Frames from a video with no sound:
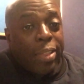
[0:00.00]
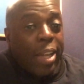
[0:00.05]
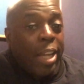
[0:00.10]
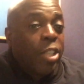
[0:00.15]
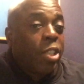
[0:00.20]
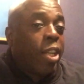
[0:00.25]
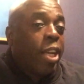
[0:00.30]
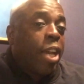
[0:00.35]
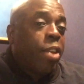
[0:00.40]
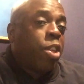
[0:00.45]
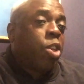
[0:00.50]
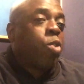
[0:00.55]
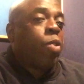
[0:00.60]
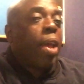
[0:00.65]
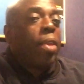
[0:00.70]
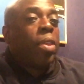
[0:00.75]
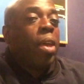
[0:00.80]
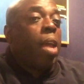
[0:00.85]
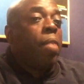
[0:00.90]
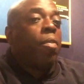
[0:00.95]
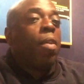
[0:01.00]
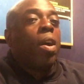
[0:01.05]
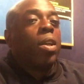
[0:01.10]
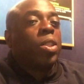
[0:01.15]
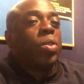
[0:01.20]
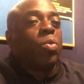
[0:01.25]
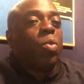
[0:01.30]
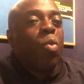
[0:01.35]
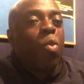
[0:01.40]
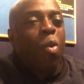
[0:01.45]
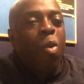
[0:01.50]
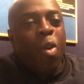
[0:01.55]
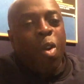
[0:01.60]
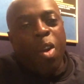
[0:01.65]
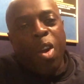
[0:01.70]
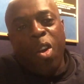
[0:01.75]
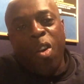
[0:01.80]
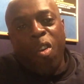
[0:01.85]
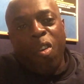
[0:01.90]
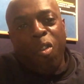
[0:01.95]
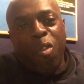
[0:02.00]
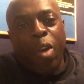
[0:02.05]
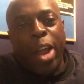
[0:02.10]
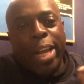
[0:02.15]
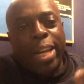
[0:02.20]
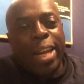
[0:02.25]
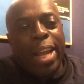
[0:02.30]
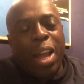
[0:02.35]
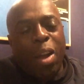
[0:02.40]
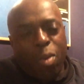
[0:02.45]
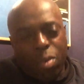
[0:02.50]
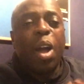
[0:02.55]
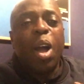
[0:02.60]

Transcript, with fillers: they should hear the track they've asked for right now.